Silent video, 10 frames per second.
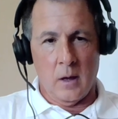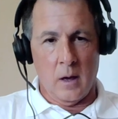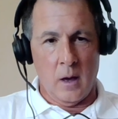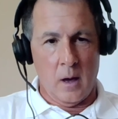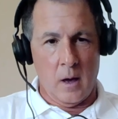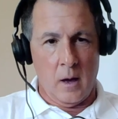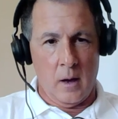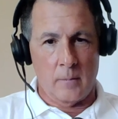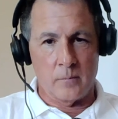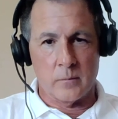
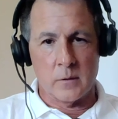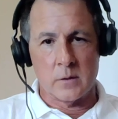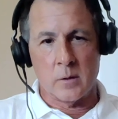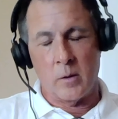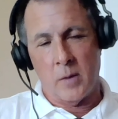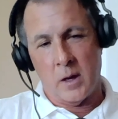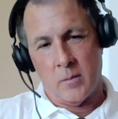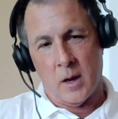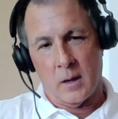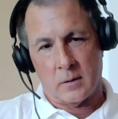So we meet
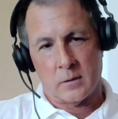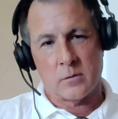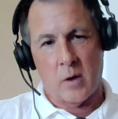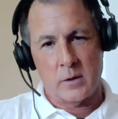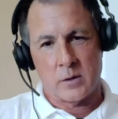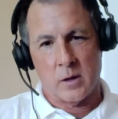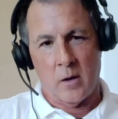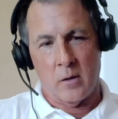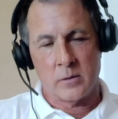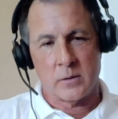them at trade
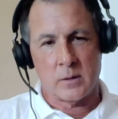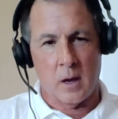shows.